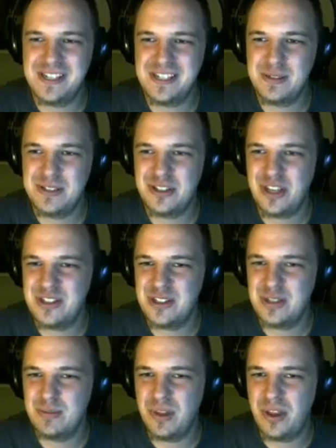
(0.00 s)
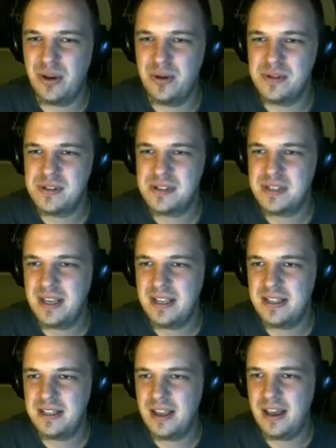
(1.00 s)
exchanging blows,
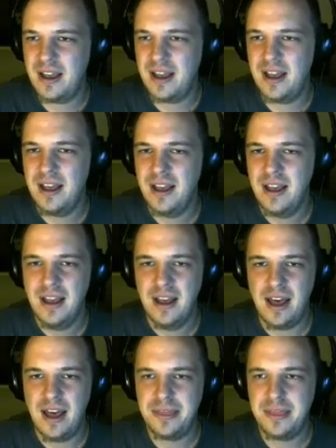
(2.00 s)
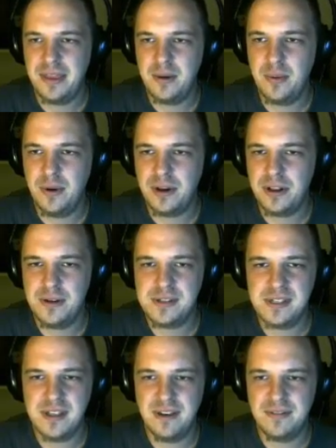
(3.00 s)
and uh, I think we're
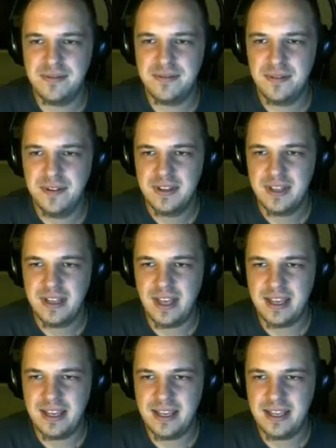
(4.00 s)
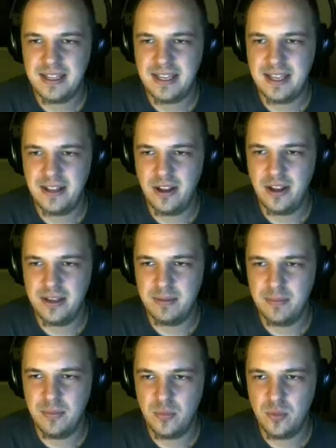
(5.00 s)
close enough that I can get a kill on
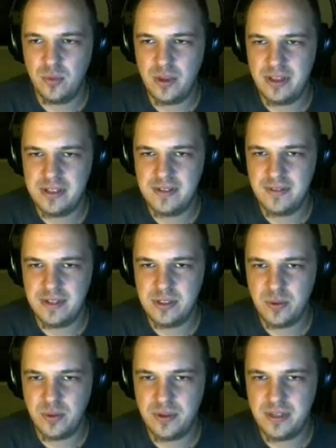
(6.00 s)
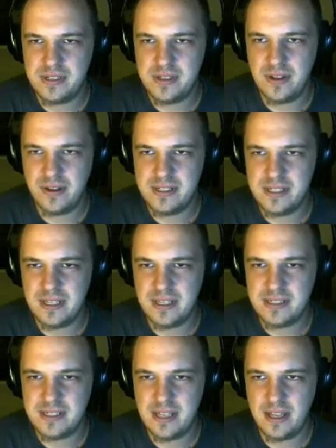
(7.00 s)
him relatively shortly as long as he
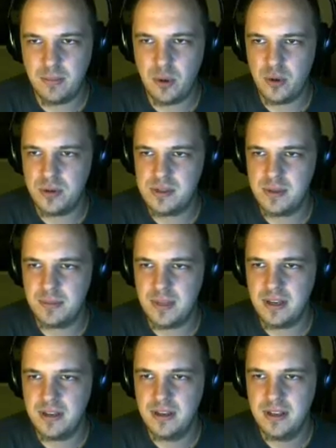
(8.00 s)
doesn't teleport or something.